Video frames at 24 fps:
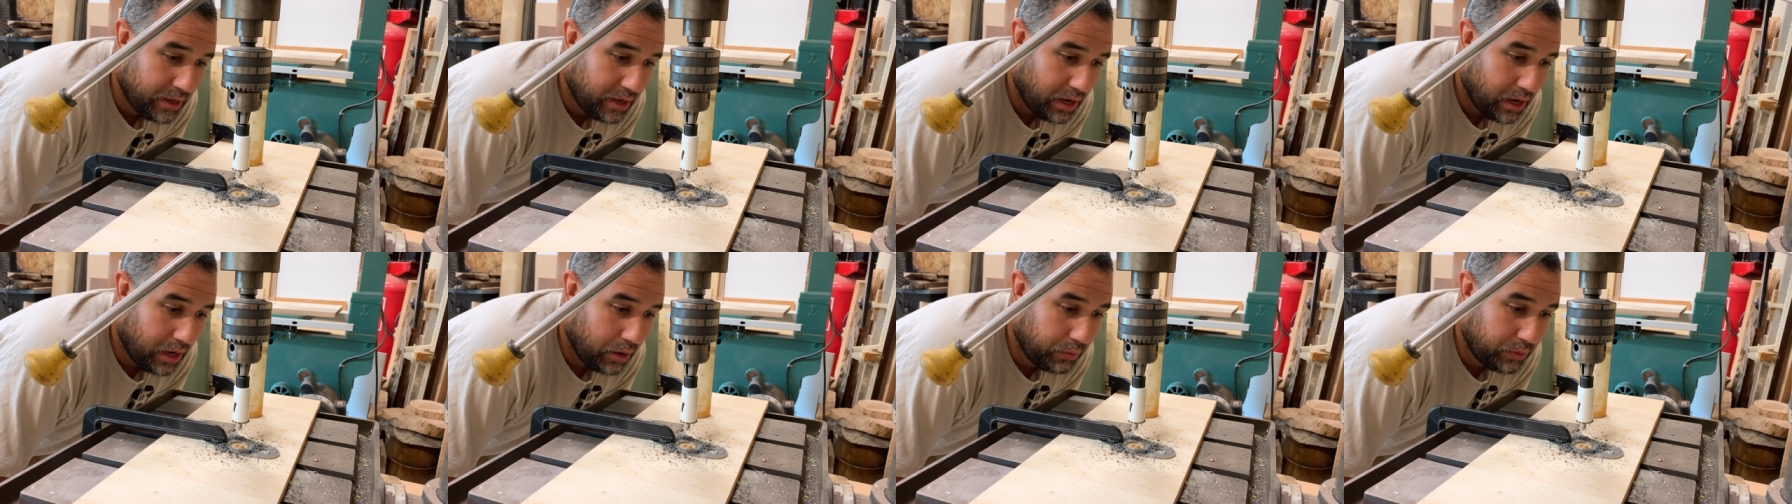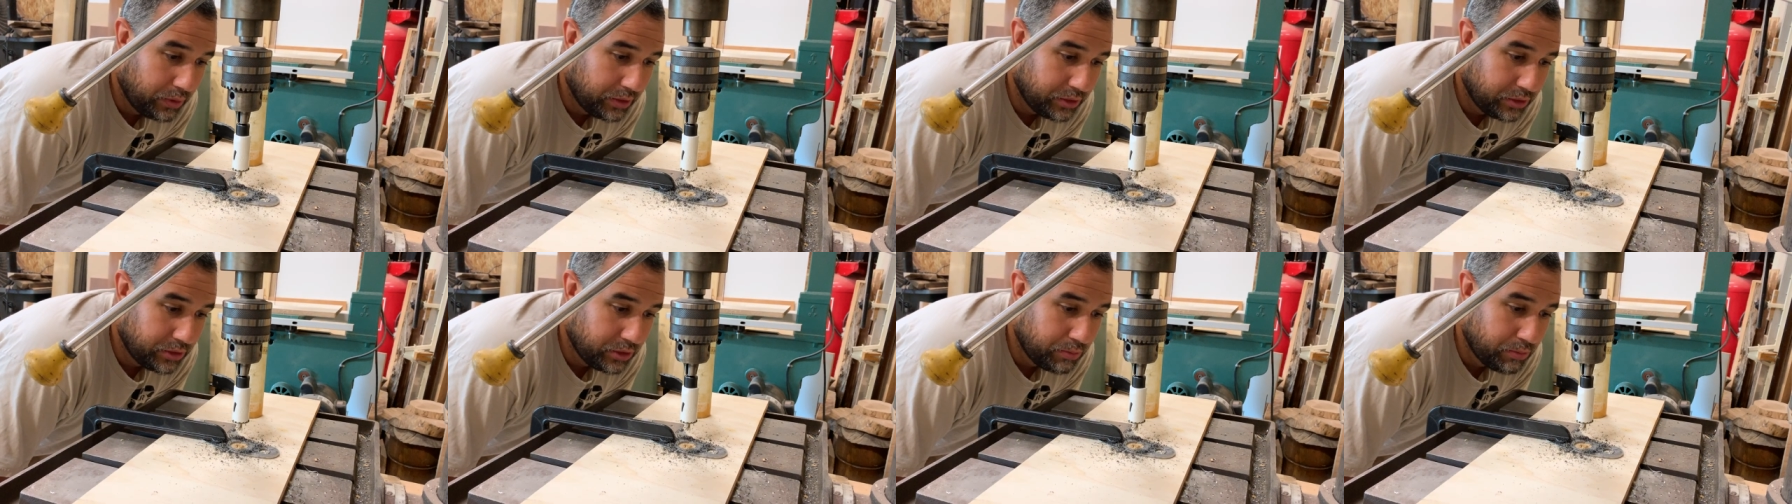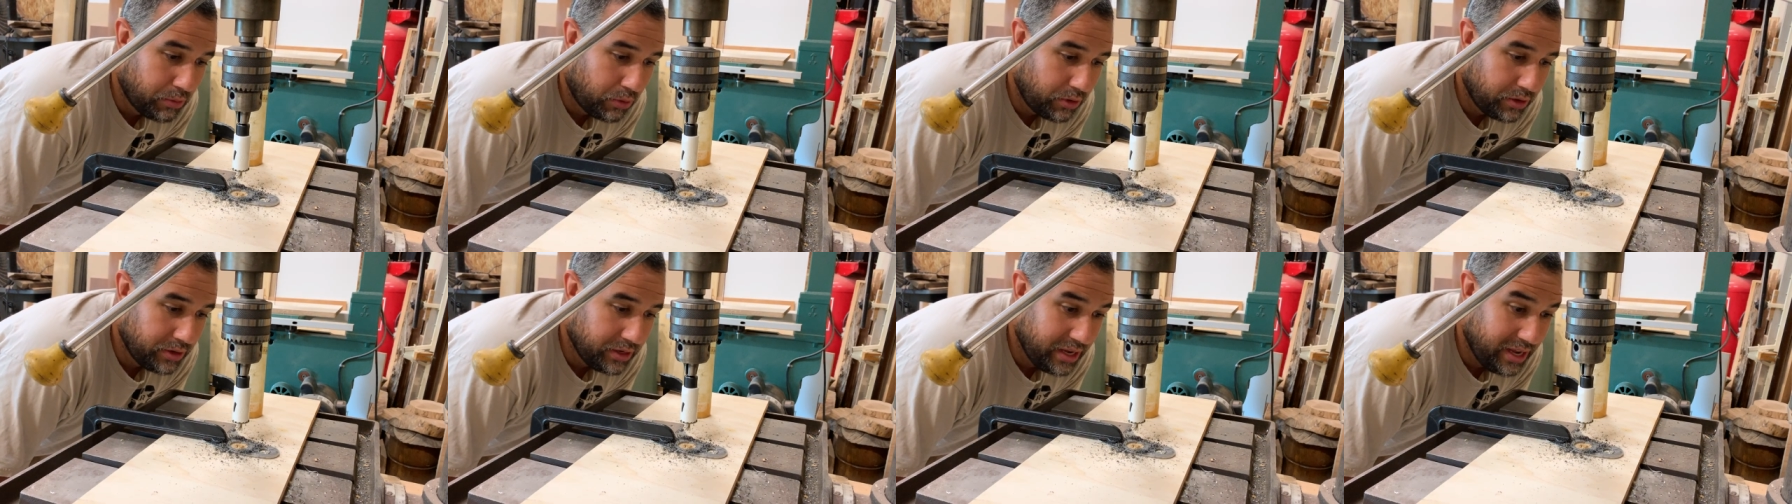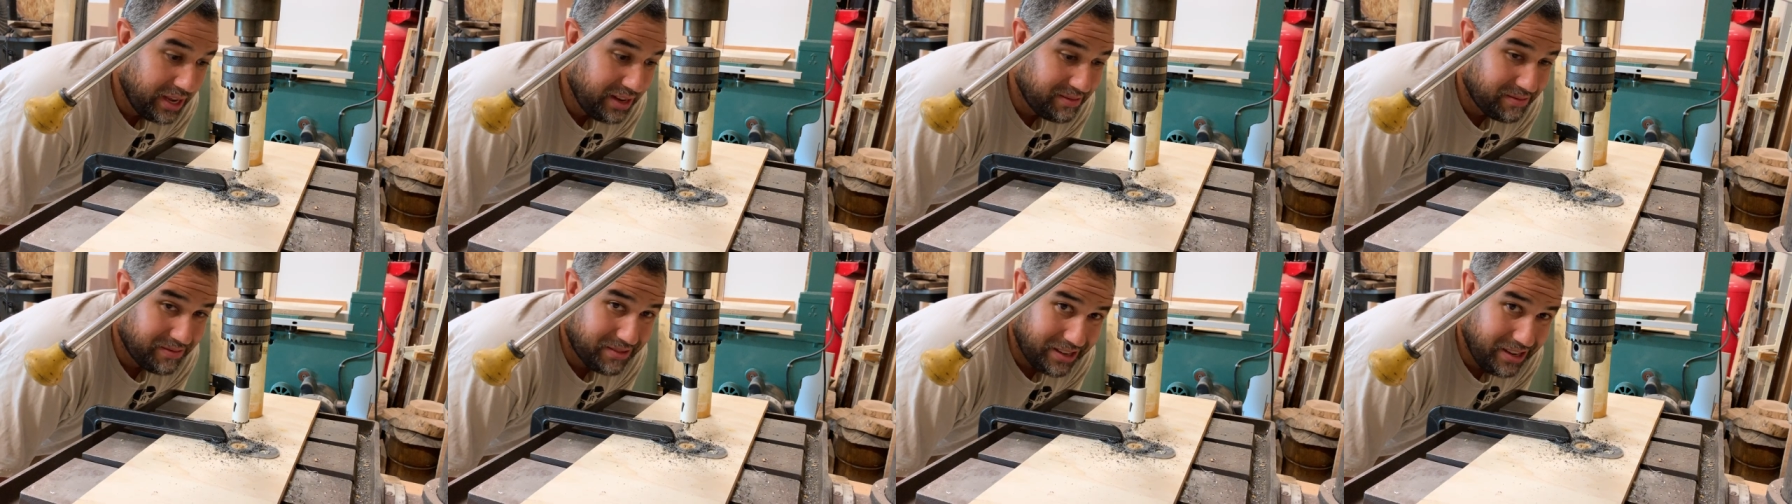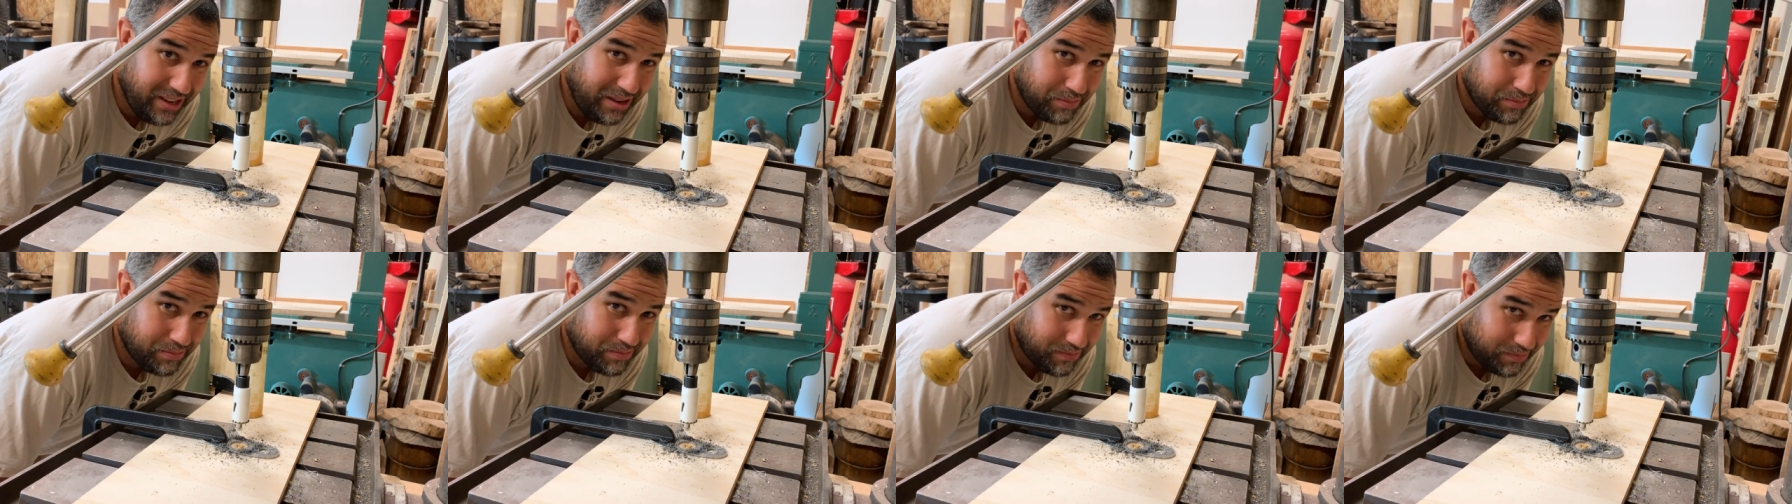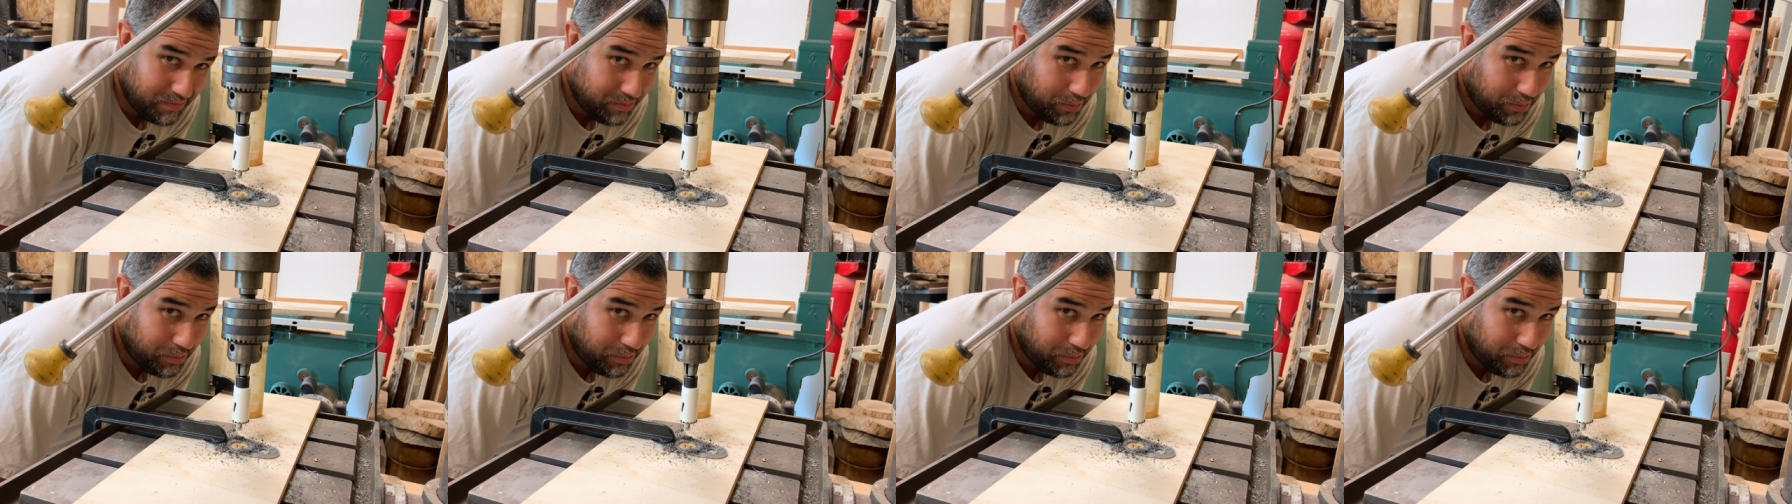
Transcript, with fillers: Uh, will it do more than that? Yeah,